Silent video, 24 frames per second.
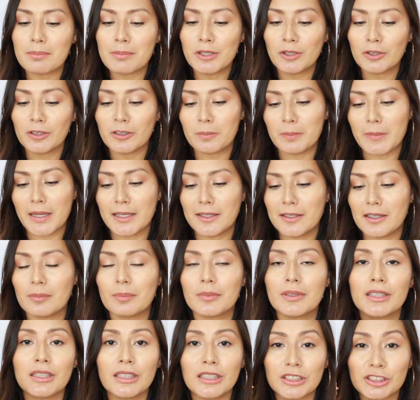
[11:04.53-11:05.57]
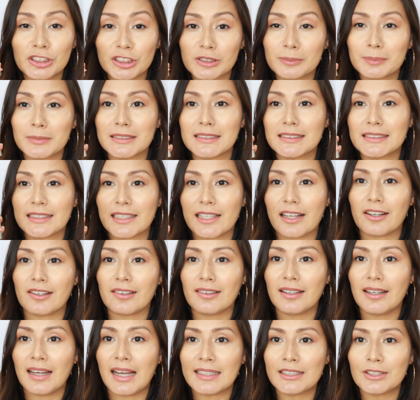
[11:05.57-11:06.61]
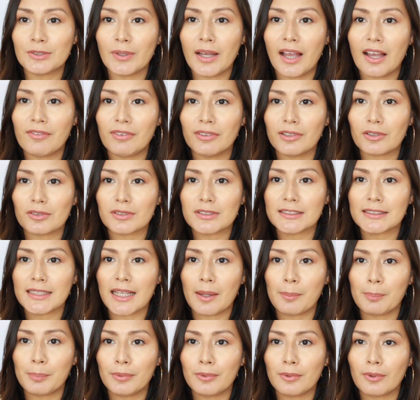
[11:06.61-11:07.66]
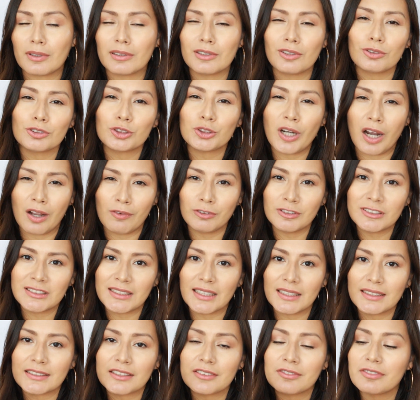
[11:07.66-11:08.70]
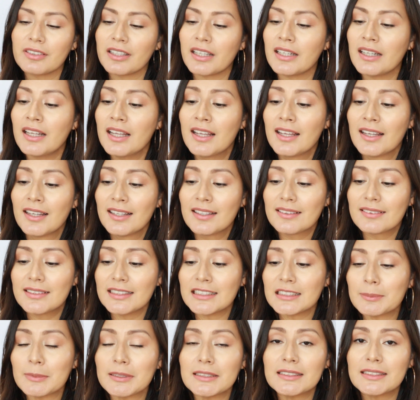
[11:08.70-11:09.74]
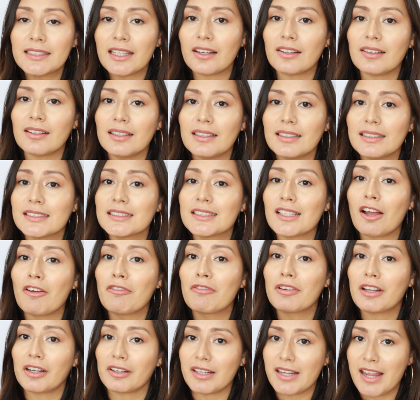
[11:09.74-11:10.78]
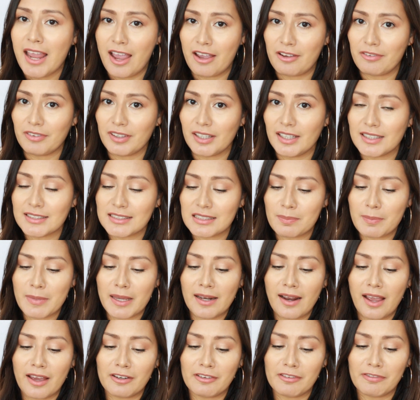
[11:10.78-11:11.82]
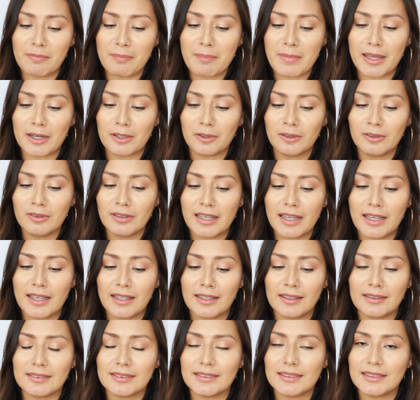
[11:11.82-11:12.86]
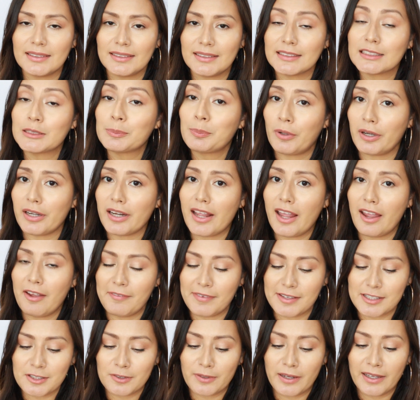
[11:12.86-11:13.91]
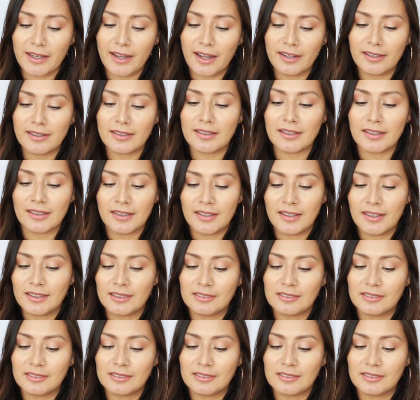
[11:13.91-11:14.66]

Milk Makeup Cush Mascara. I do have a little sample or a little travel size of it. This mascara is very heavy. It's made out of metal and it's pretty heavy. So I kind of